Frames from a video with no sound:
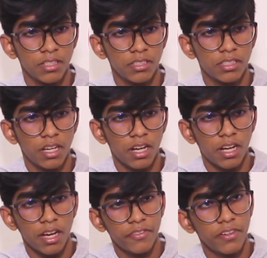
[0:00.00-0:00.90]
So
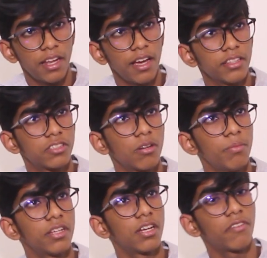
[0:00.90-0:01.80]
I feel like this will
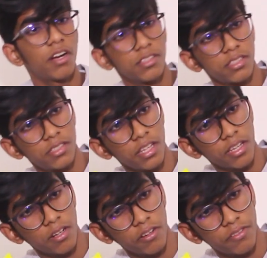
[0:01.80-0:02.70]
be enough. I'll just take
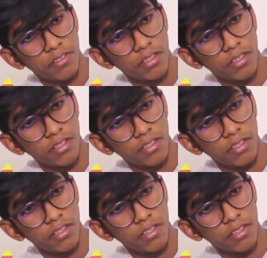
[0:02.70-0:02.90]
it off.